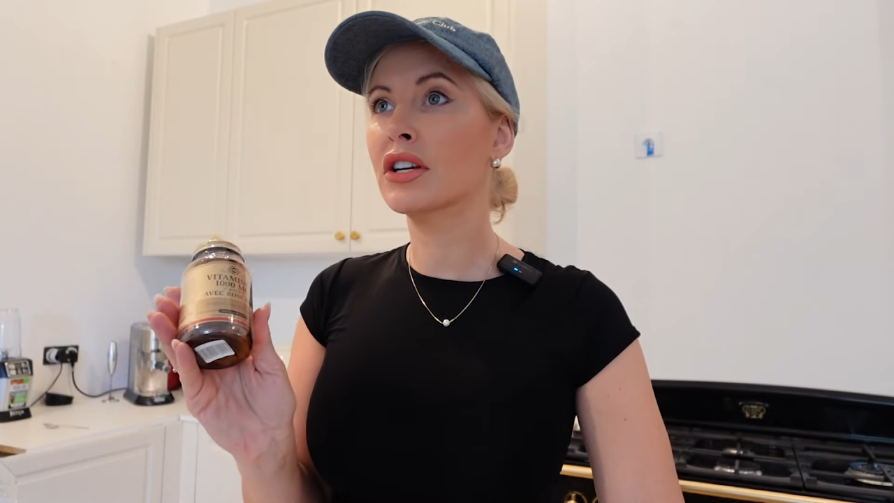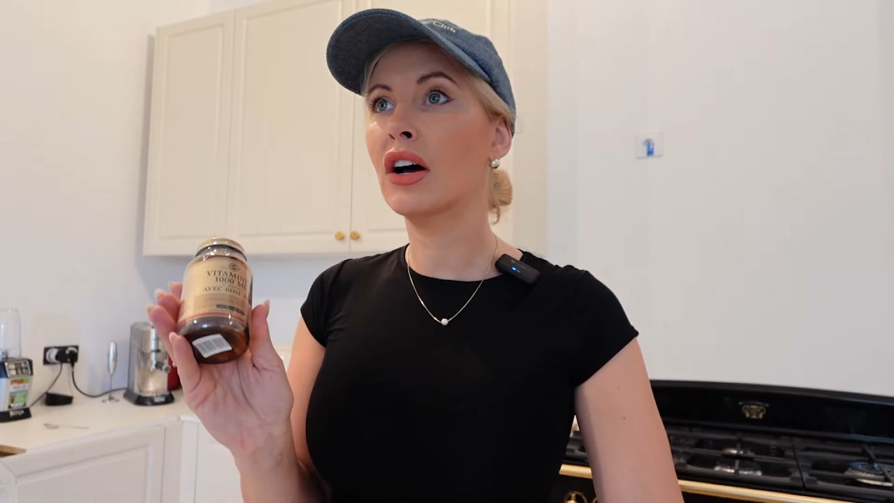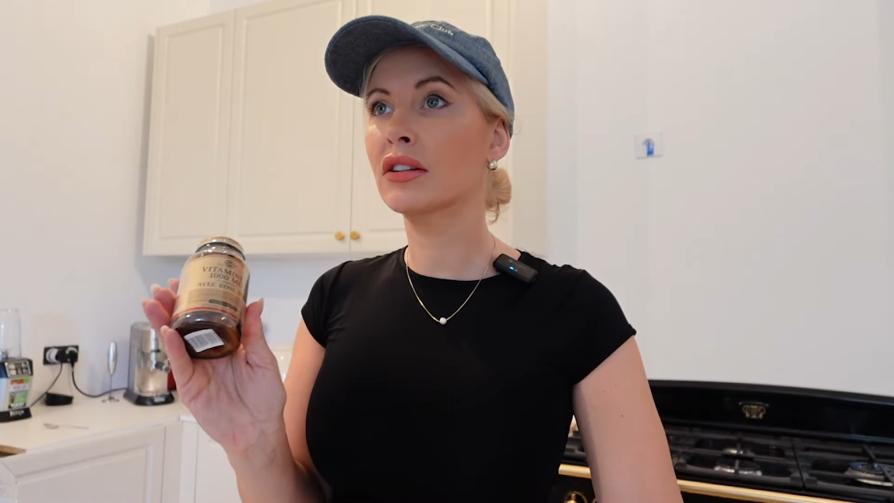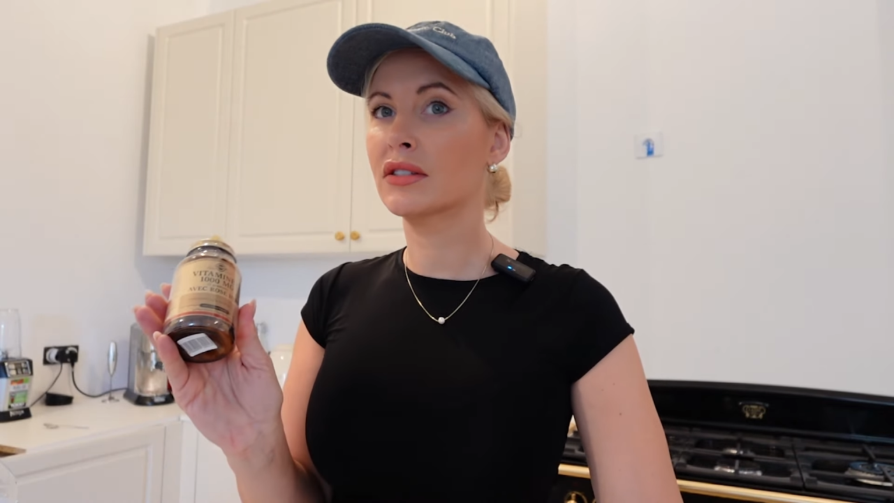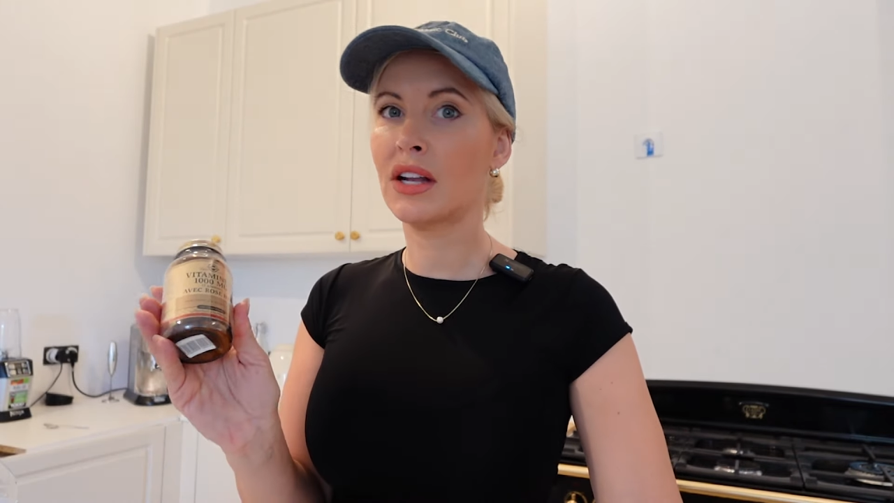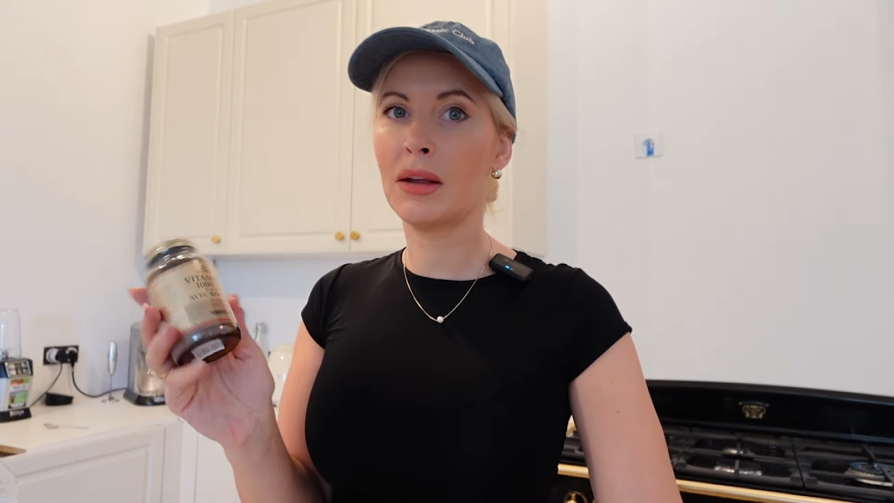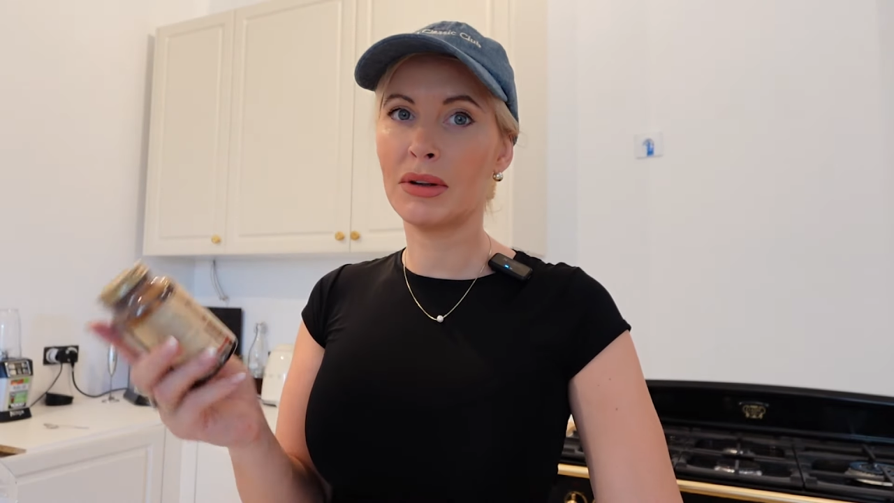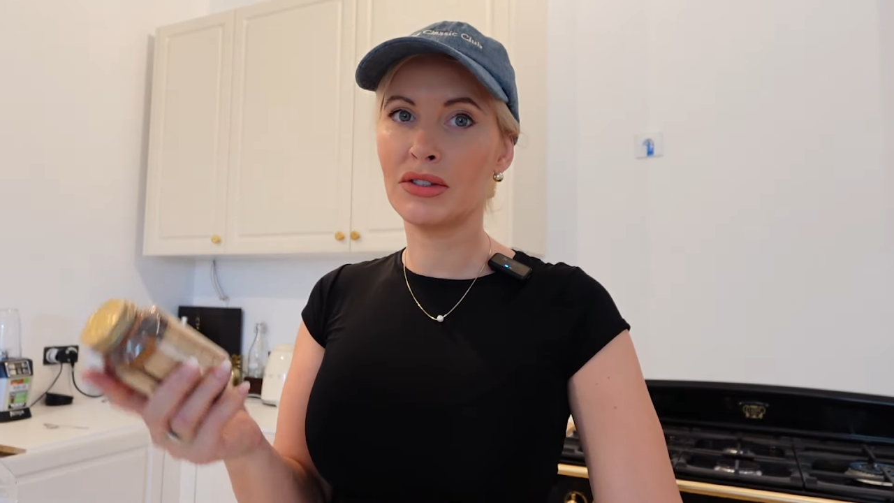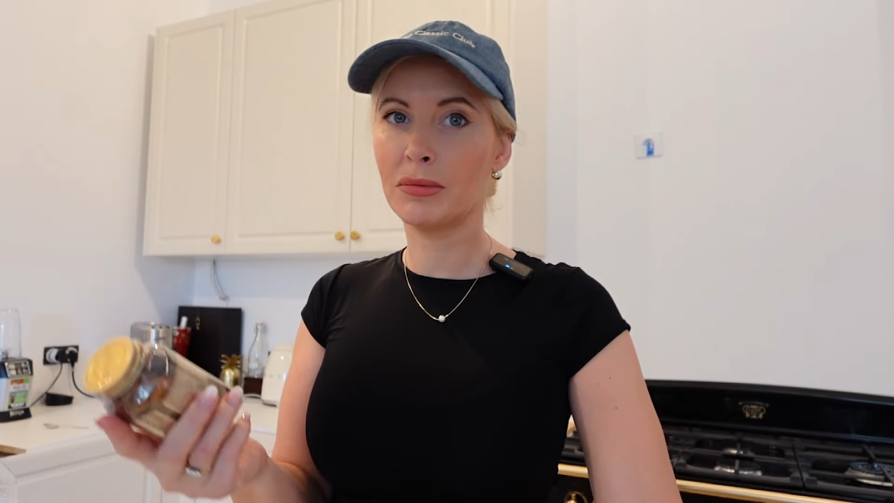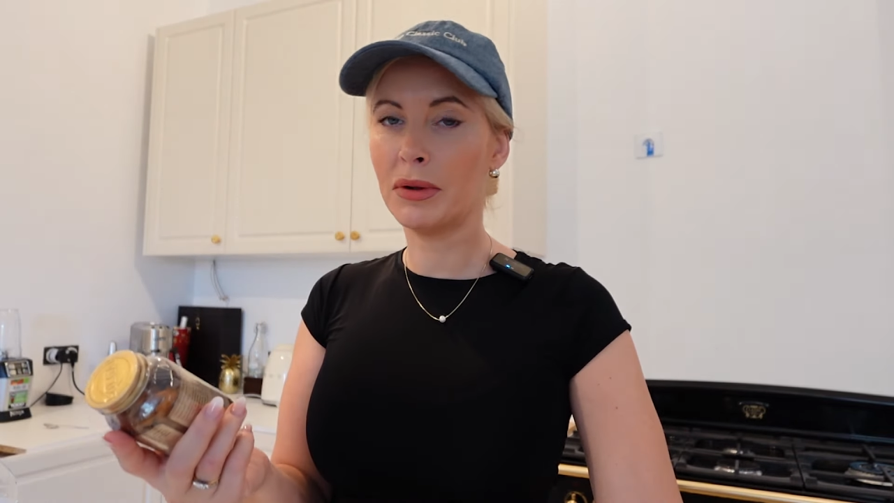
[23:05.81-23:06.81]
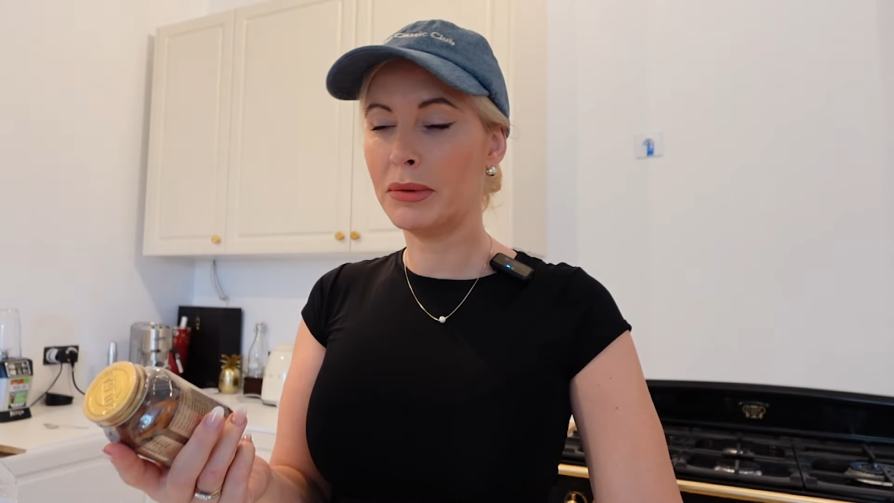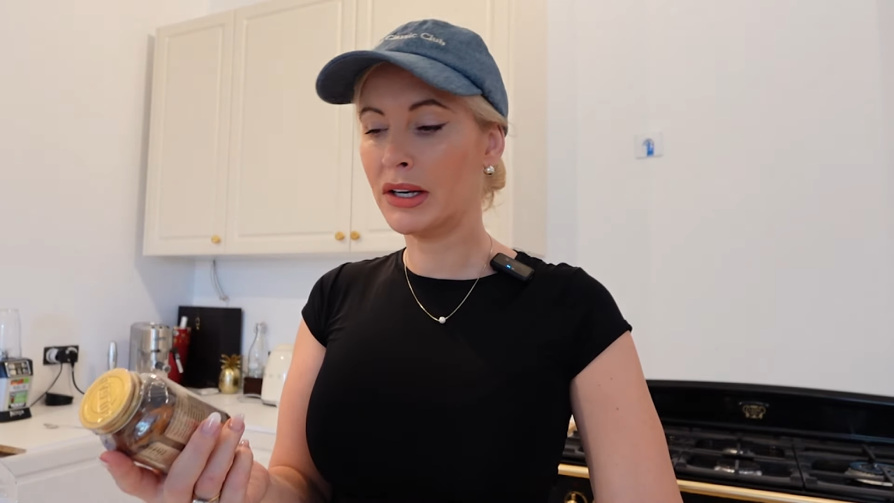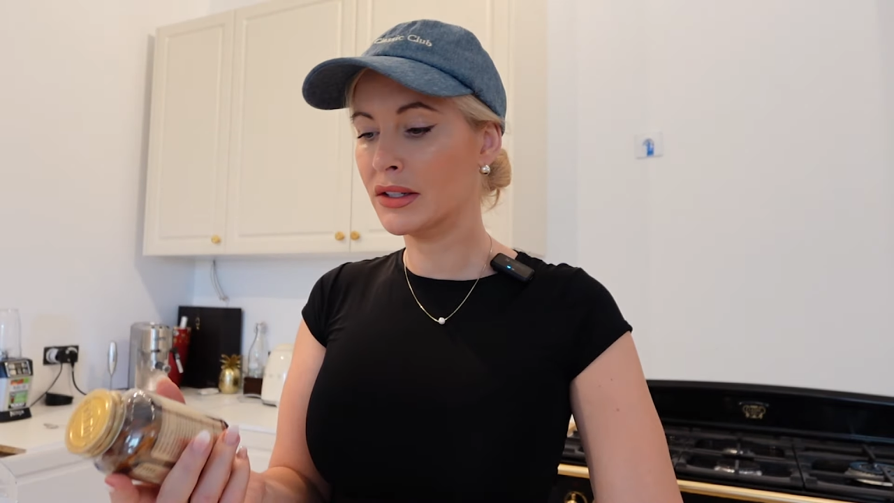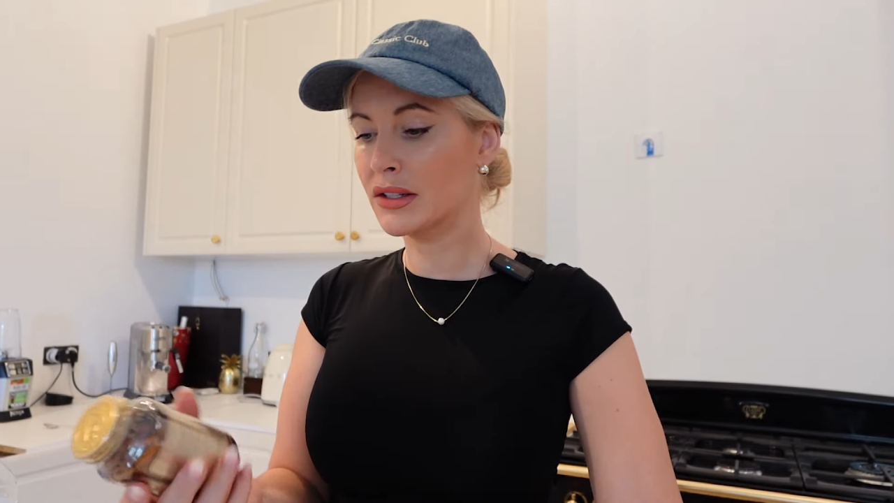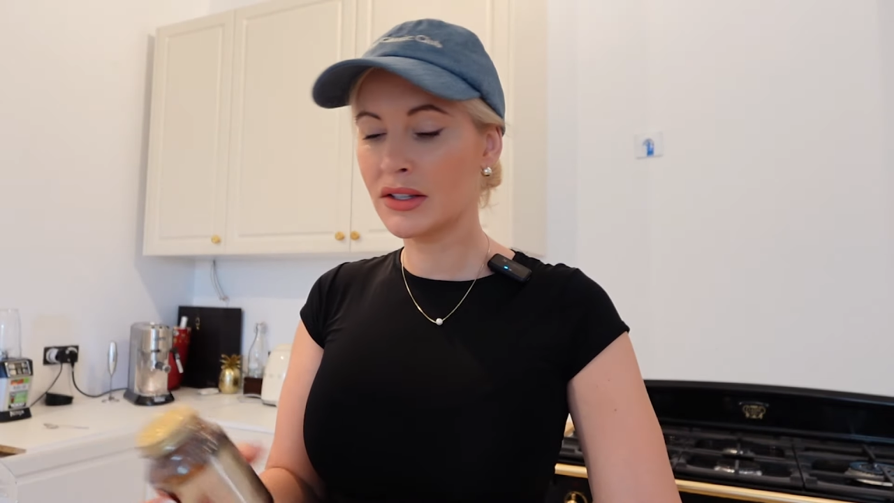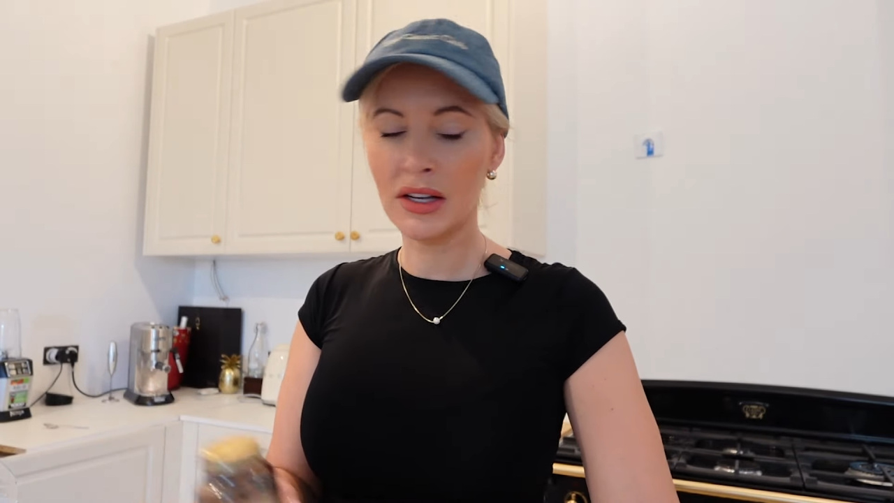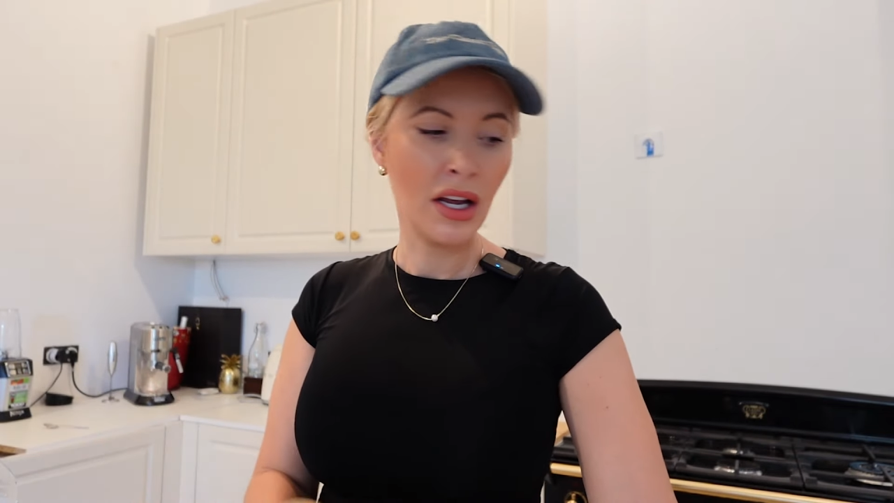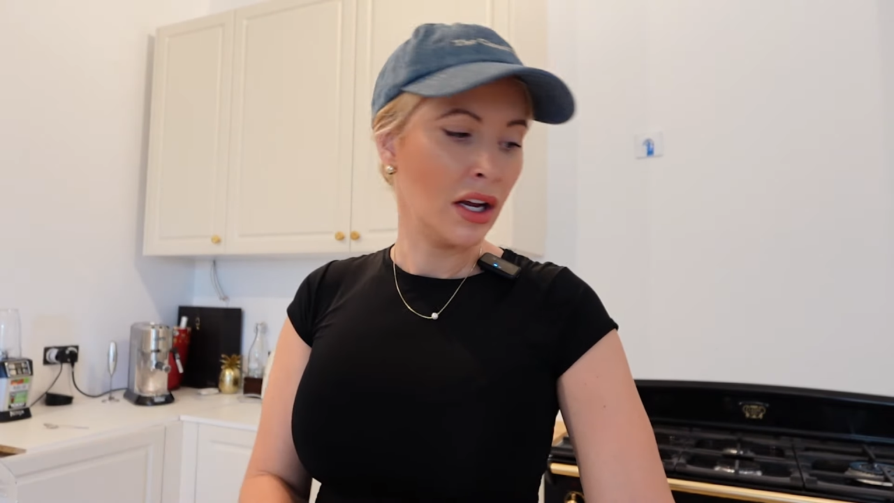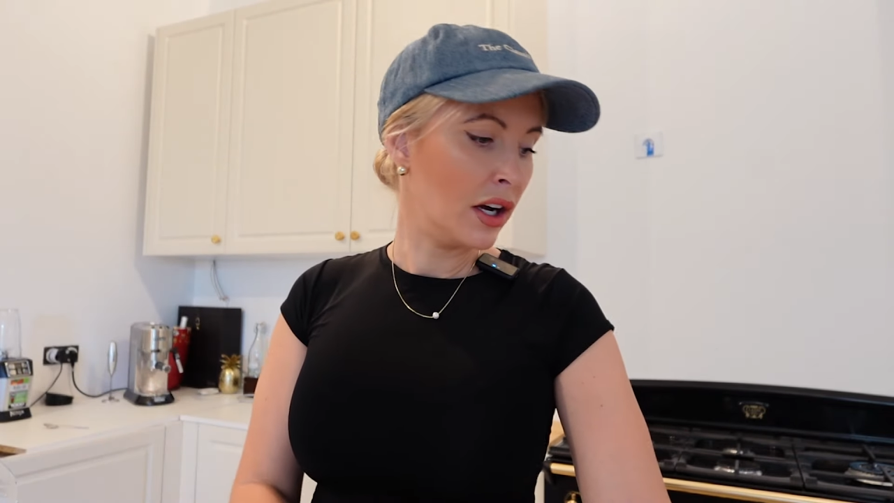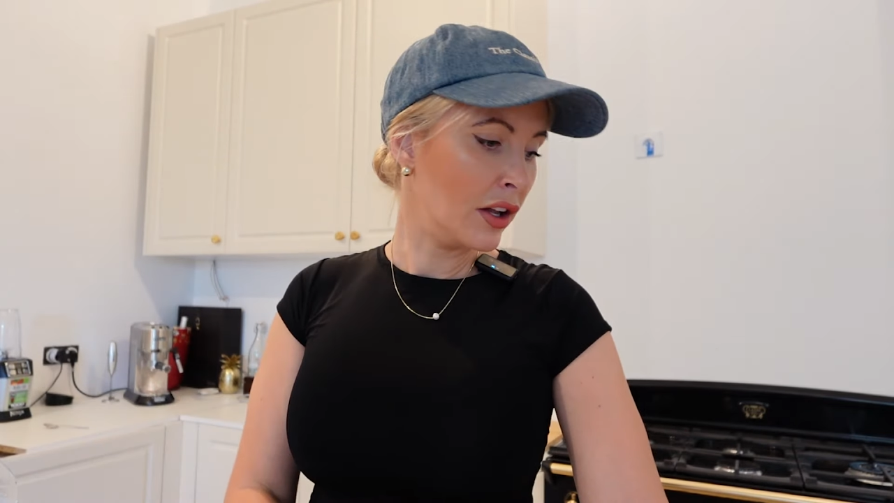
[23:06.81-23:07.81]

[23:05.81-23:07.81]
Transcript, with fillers: to alternate my supplements.